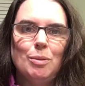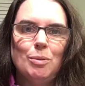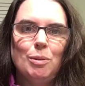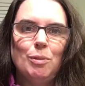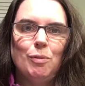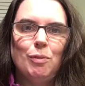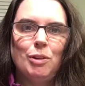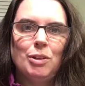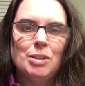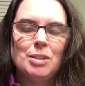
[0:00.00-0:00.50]
with
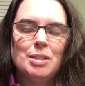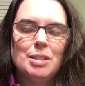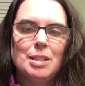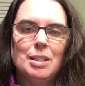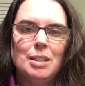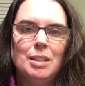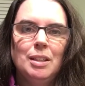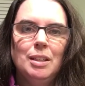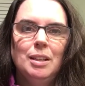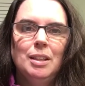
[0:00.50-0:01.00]
friends, that
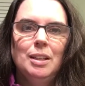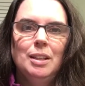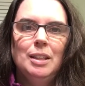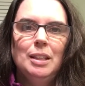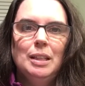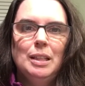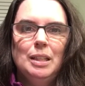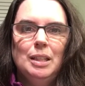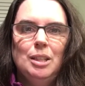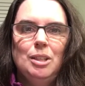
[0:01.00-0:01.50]

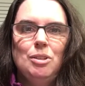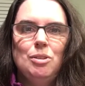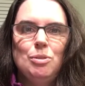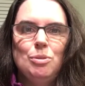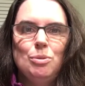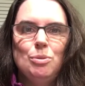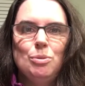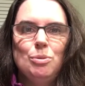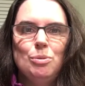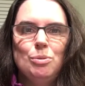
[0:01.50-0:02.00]

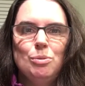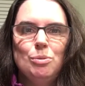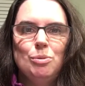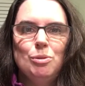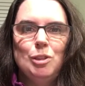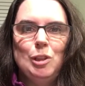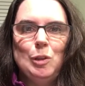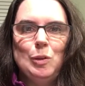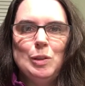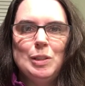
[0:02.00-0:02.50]
you
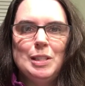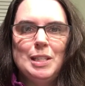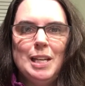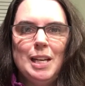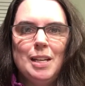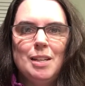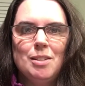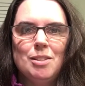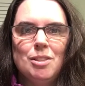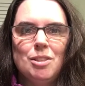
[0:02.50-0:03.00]
you can
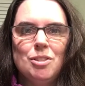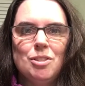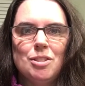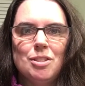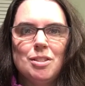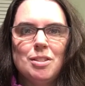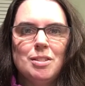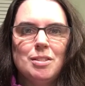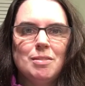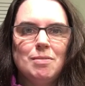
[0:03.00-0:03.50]
tend to
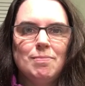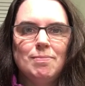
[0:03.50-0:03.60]
just